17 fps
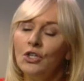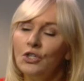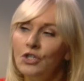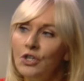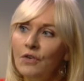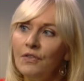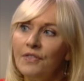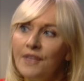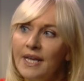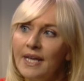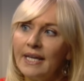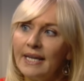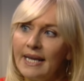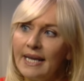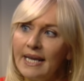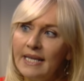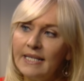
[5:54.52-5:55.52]
Do you think
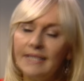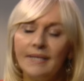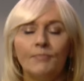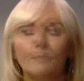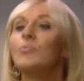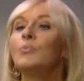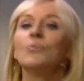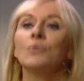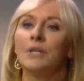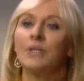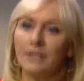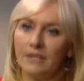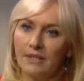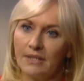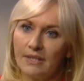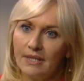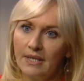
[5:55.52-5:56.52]
it is
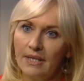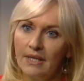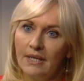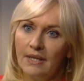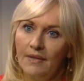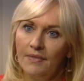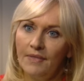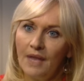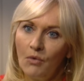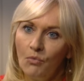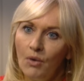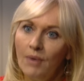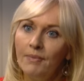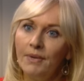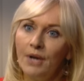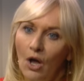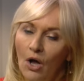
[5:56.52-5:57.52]
important that
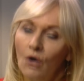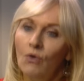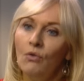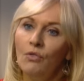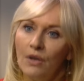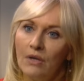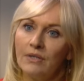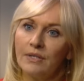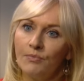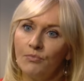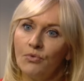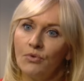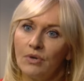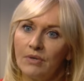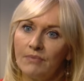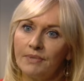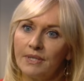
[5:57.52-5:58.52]
women hold those
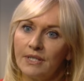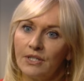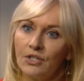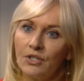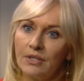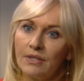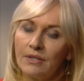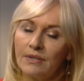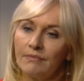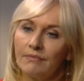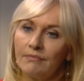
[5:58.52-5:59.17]
important positions?